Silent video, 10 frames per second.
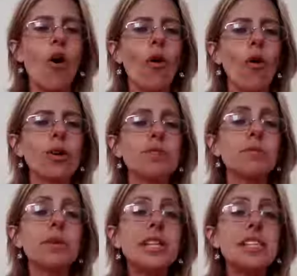or
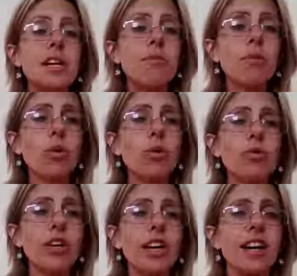the Pixar
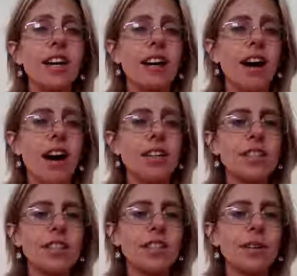movie
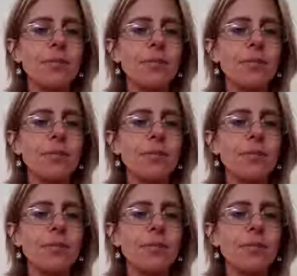Cars.